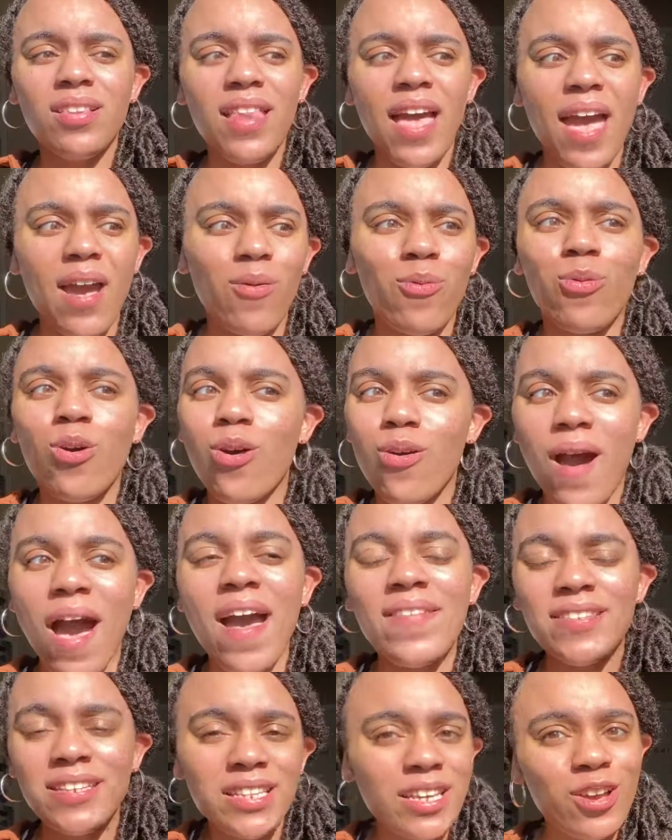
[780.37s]
like, whoa, I
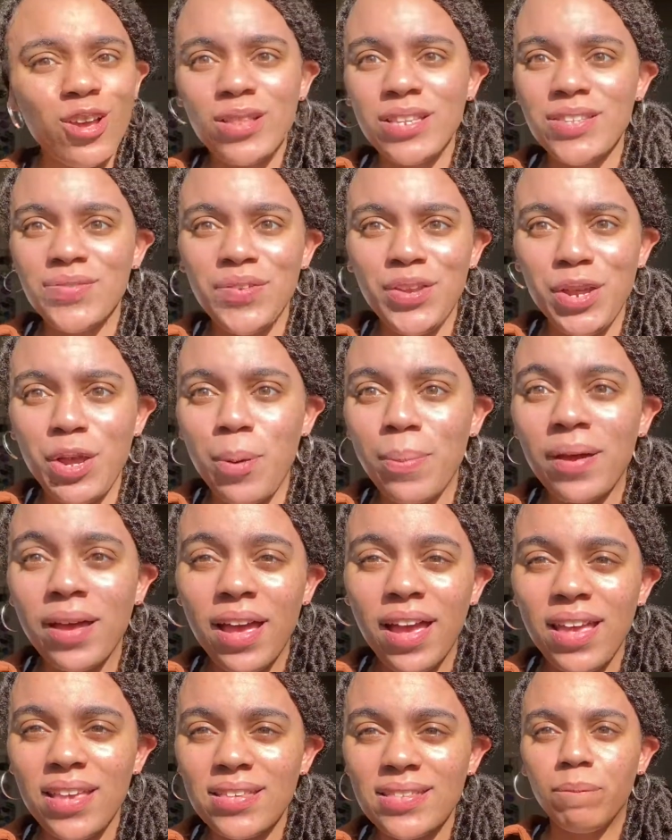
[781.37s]
have to click on this video
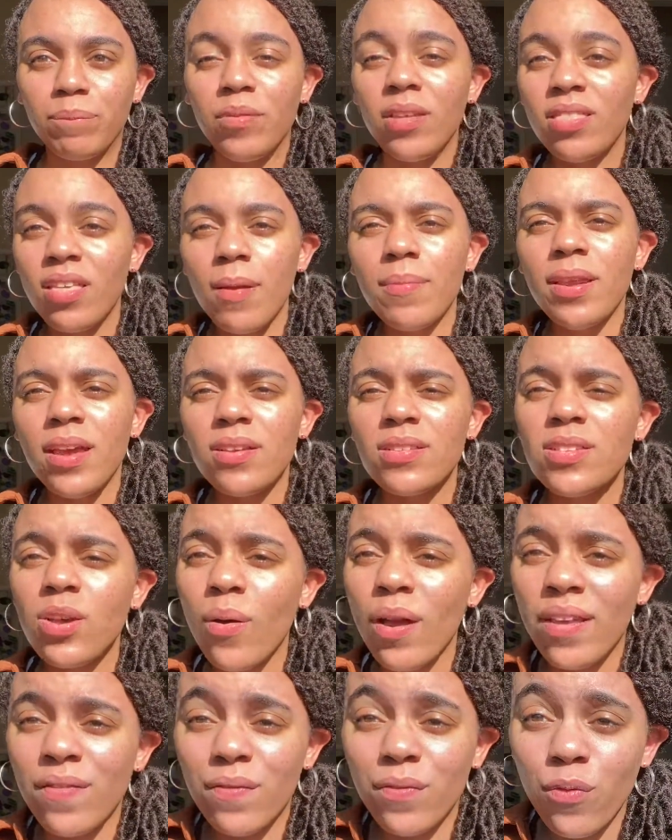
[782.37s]
because the thumbnail is so
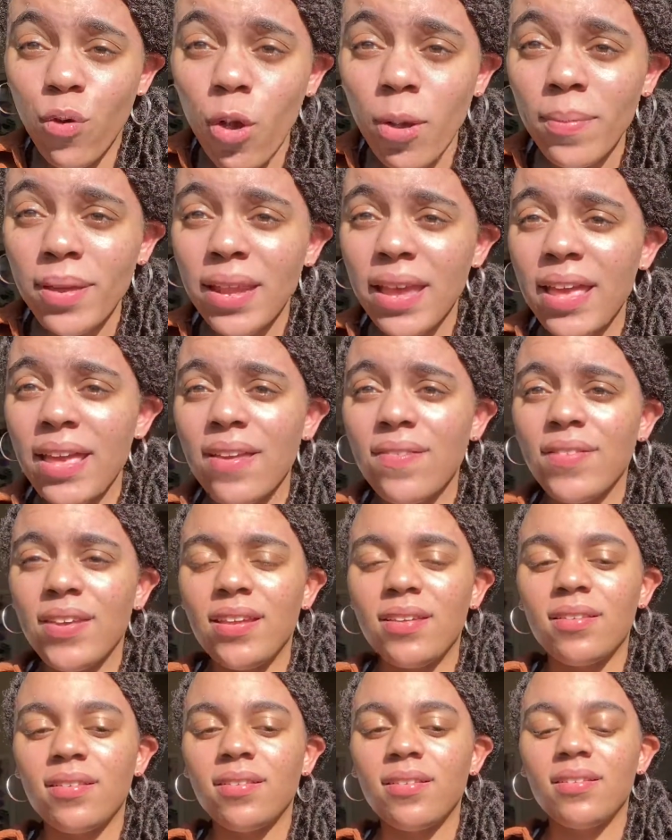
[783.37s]
informative
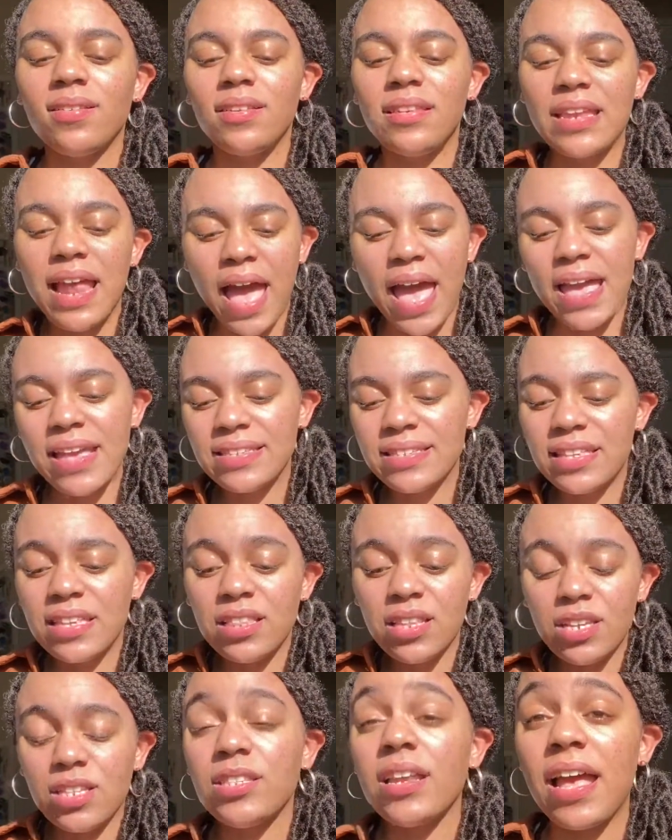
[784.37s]
and nice, it
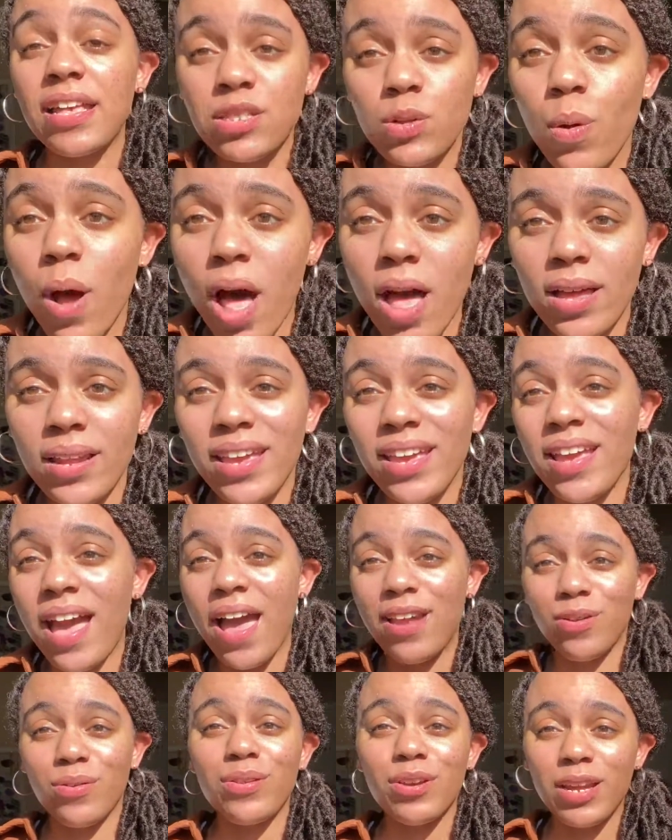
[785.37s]
looks nice quality.
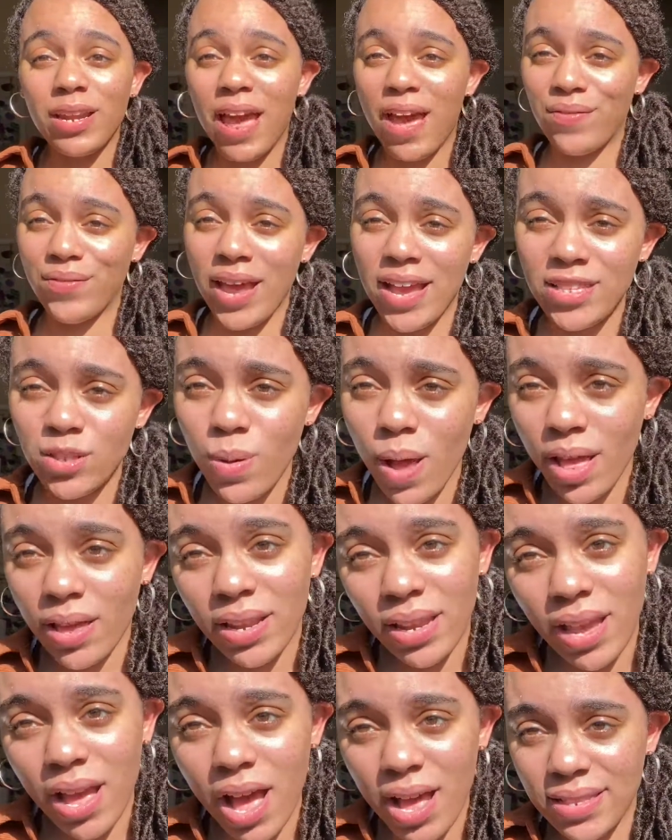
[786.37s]
I know they're gonna have nice
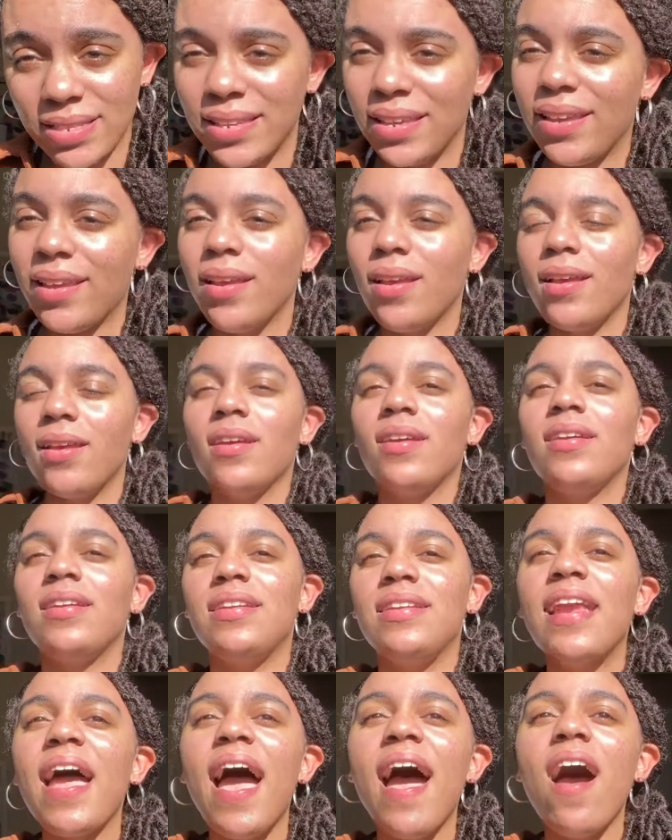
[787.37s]
quality content.
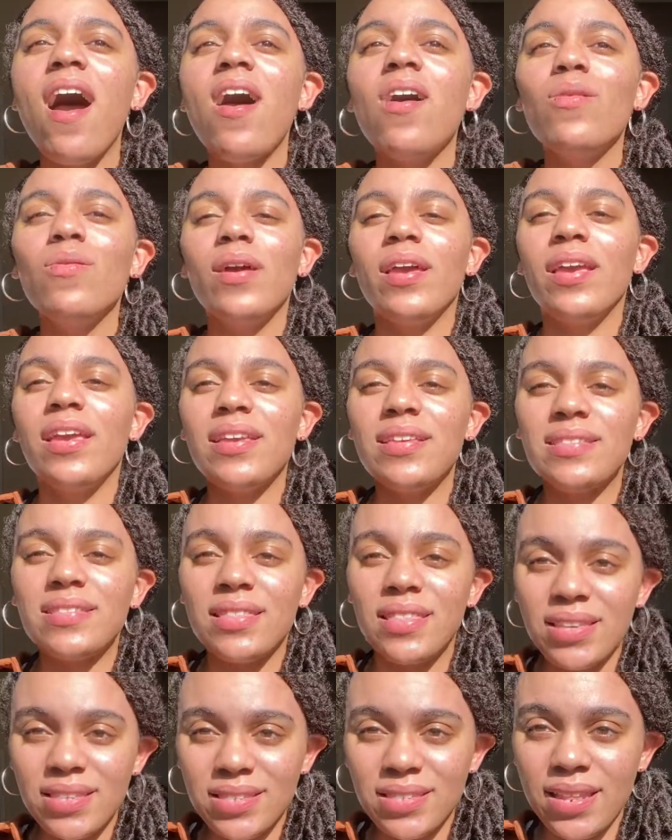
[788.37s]
Now is
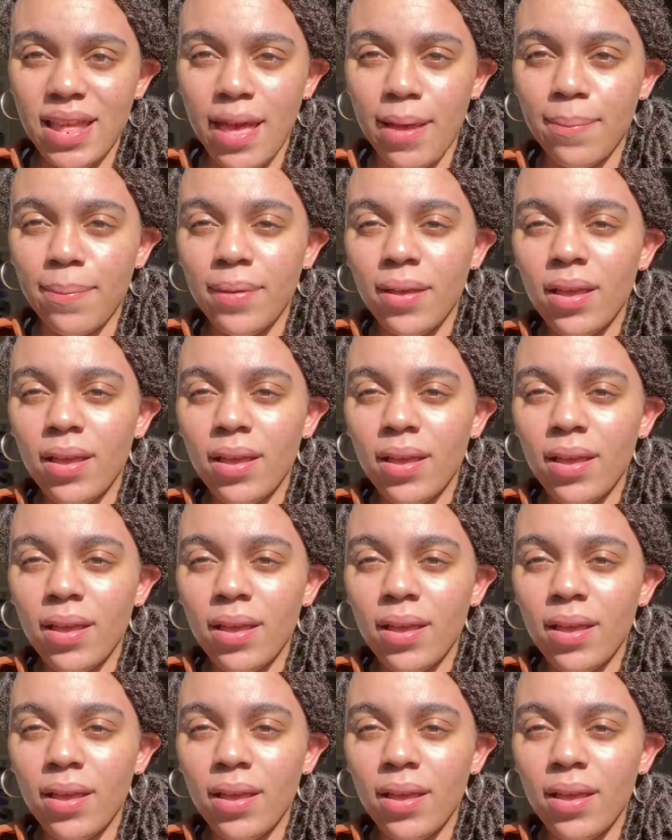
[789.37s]
this step,